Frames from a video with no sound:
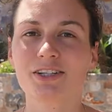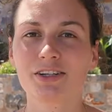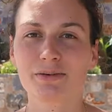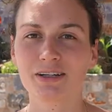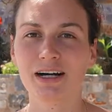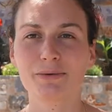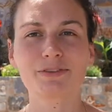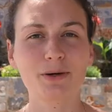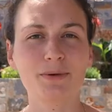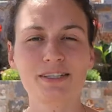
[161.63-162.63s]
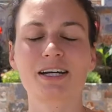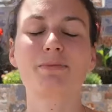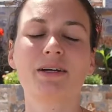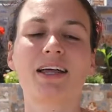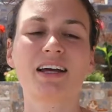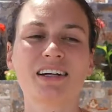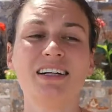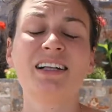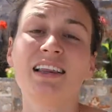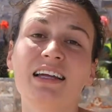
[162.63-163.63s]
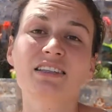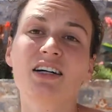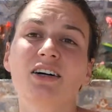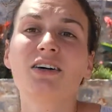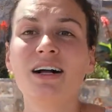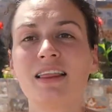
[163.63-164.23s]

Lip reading: You know, I was always there being like, let's go.